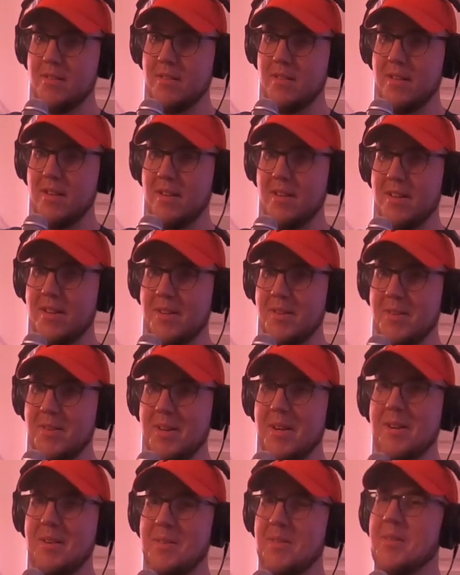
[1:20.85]
yeah, uh, we're
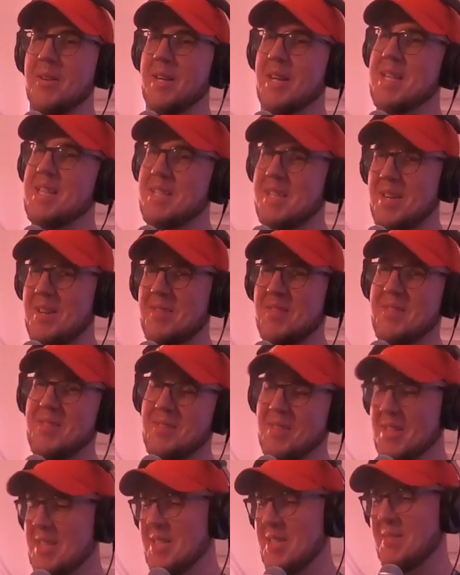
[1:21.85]
gonna stay right gonna out of
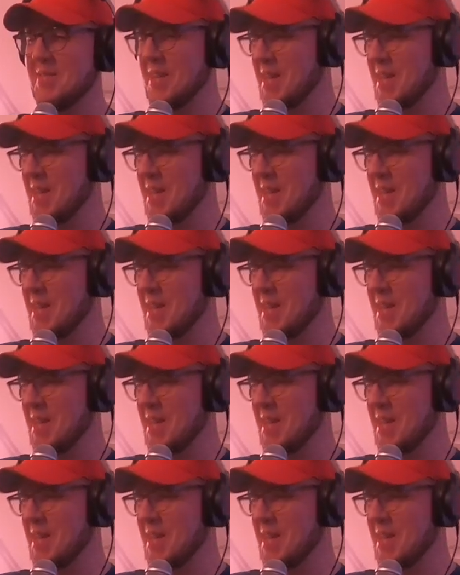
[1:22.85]
politics. Yeah,